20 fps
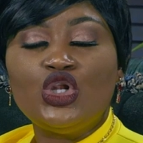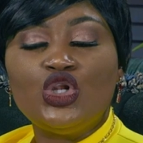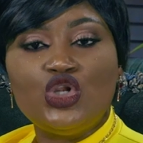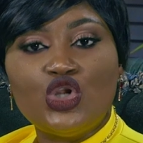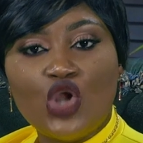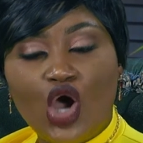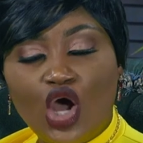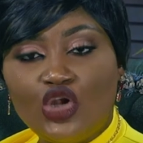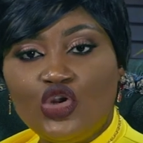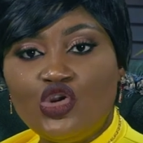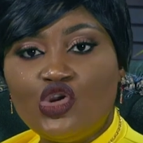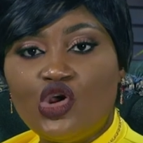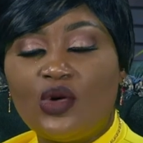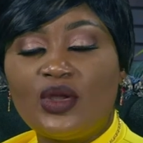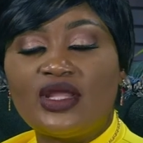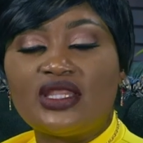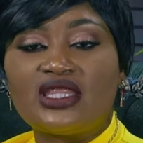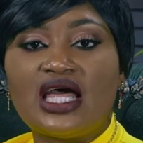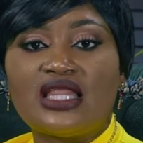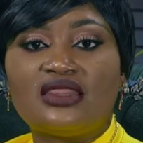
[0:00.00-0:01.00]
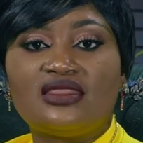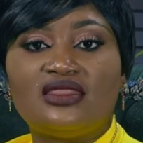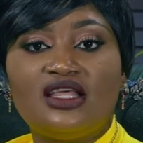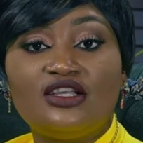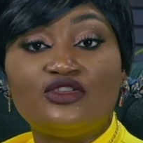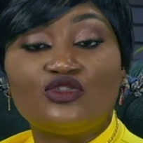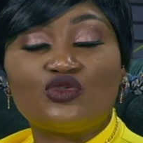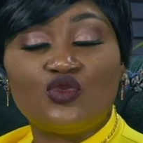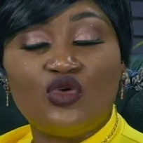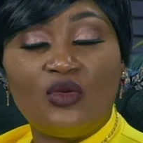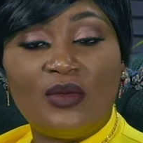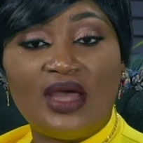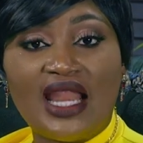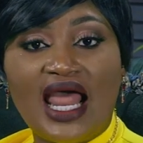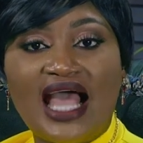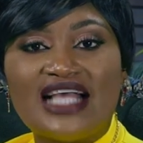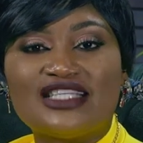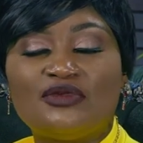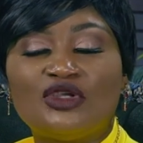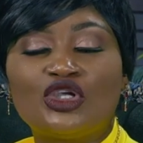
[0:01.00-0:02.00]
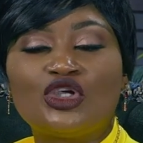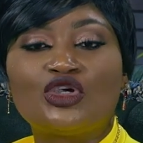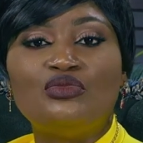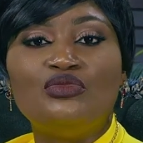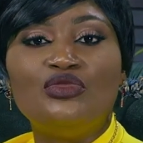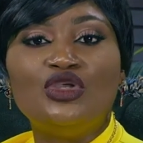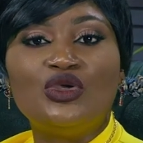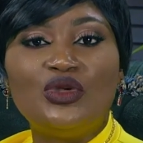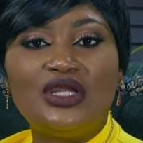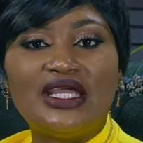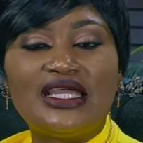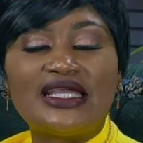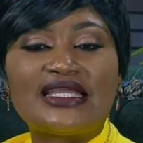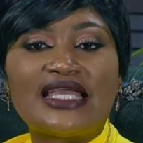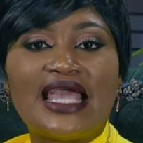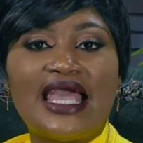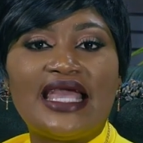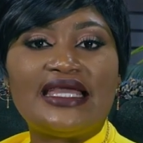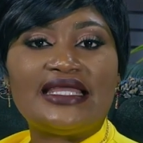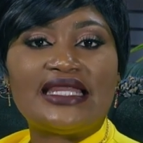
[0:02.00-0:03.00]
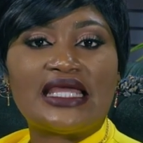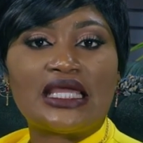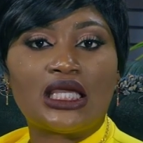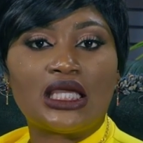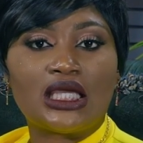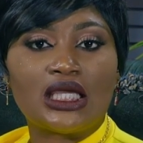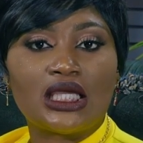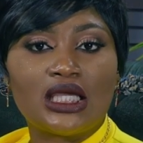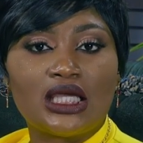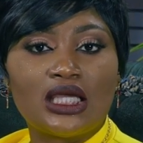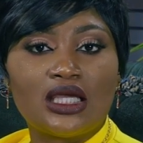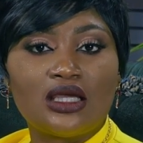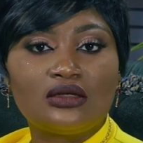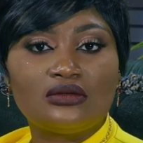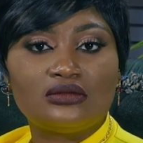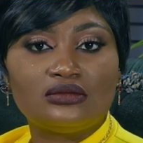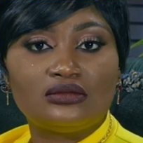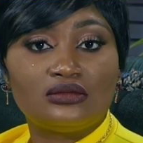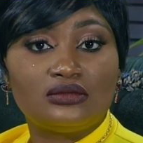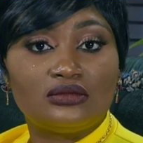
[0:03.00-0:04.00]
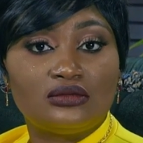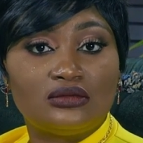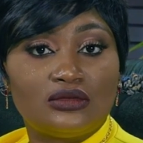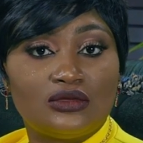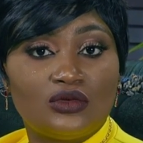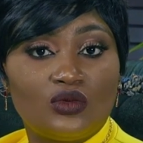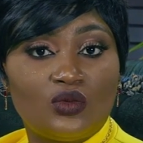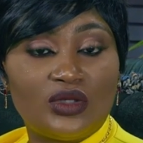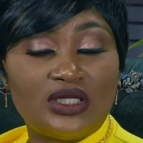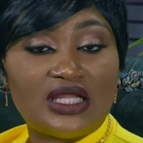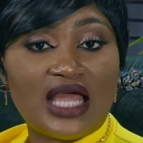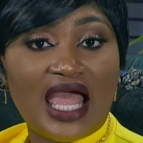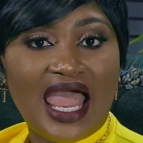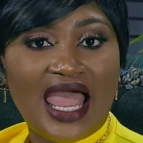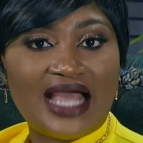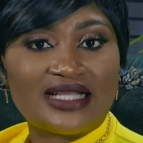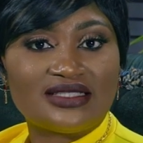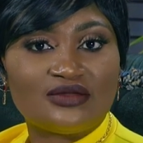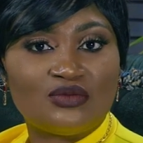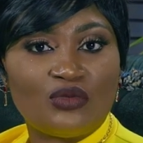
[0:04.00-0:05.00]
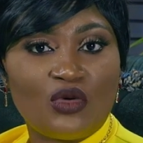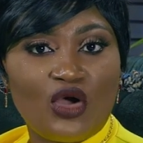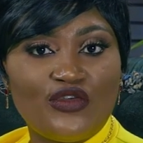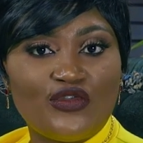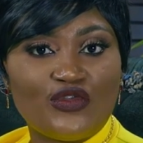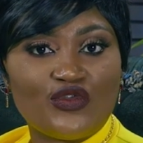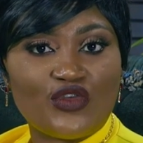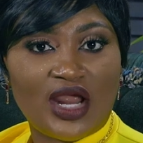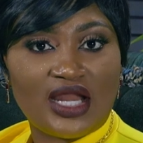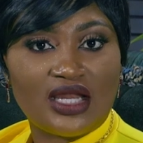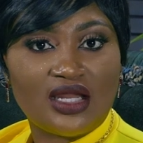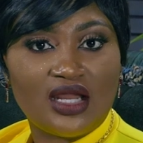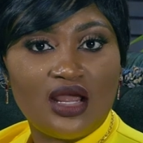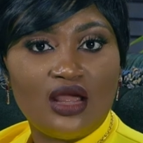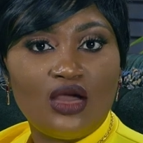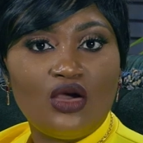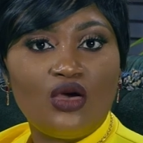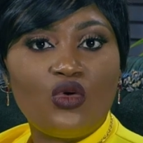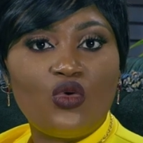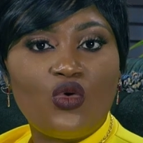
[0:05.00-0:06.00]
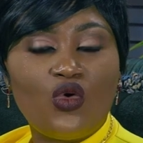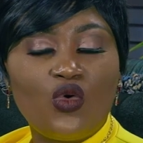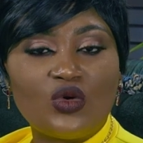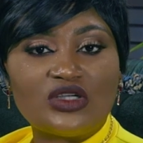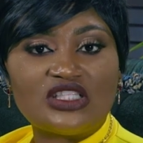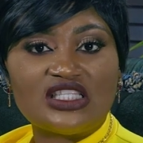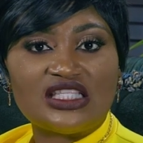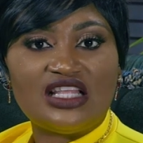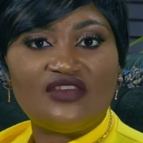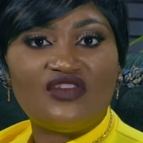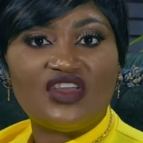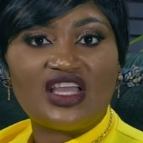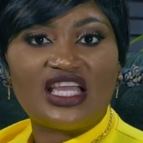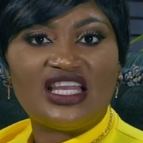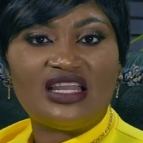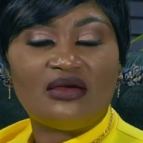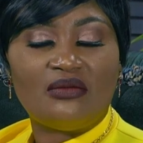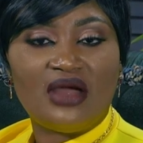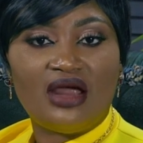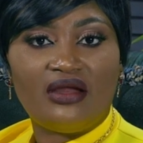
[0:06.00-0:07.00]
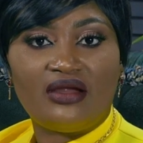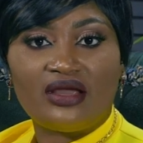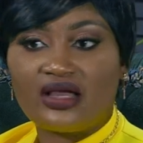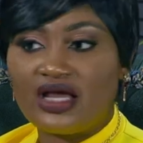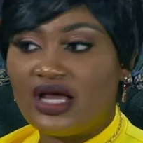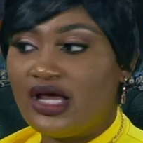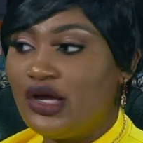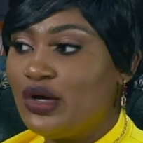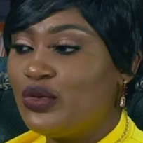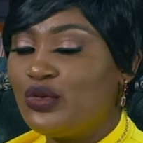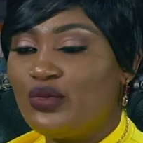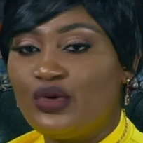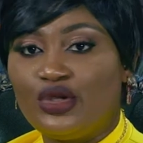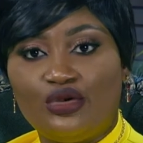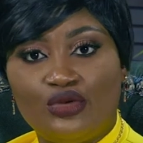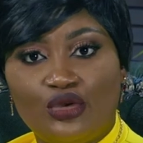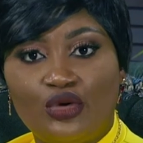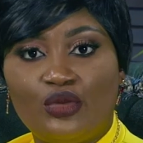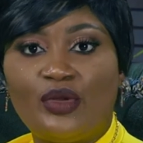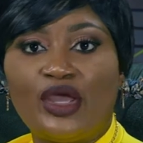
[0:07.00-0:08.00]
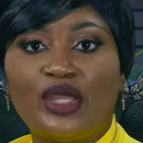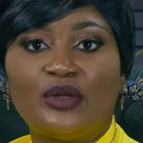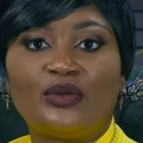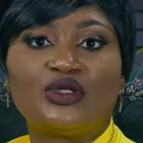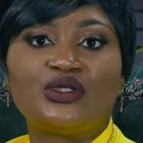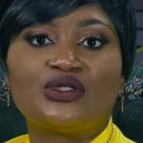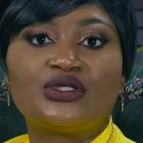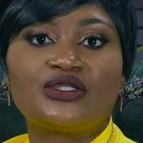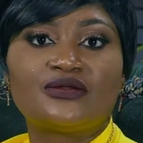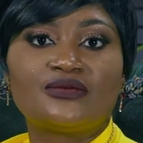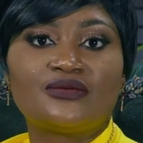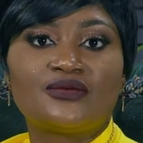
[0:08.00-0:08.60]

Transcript: not knowing that this woman has been communicating with the ex-boyfriend who was living in America with no papers.